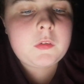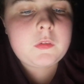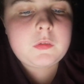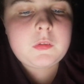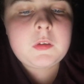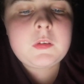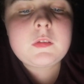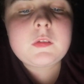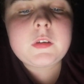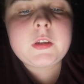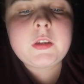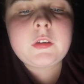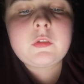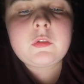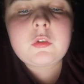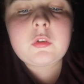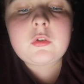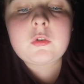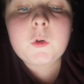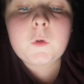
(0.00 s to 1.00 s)
This leads
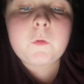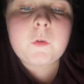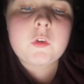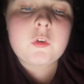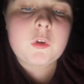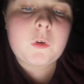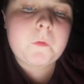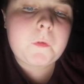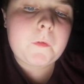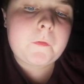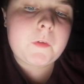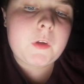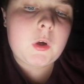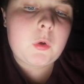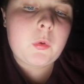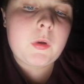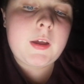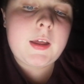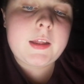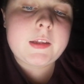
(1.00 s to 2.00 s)
to surface
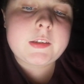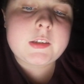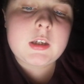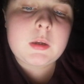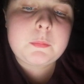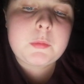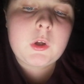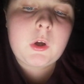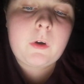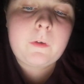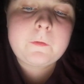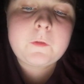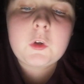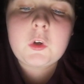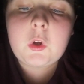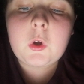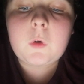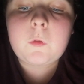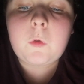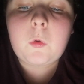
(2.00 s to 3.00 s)
overflow and can be
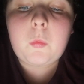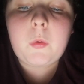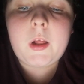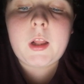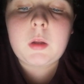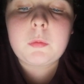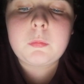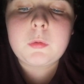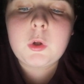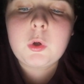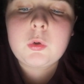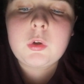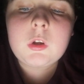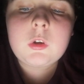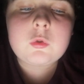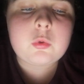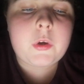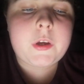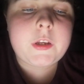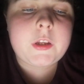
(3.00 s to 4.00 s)
often overwhelm local
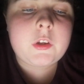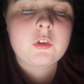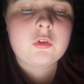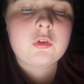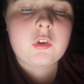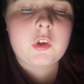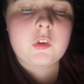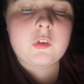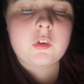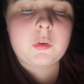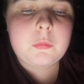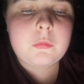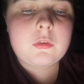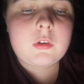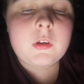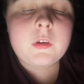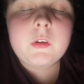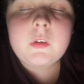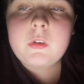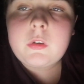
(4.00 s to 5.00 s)
drainage systems,
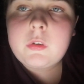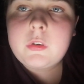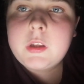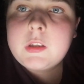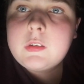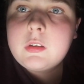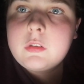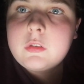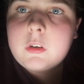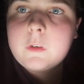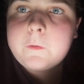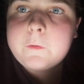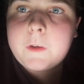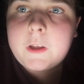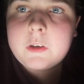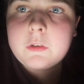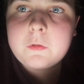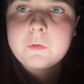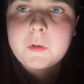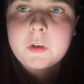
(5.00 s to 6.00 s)
leading to
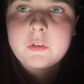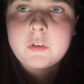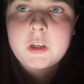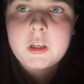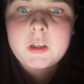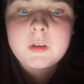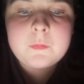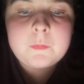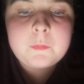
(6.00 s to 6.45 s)
flash flooding.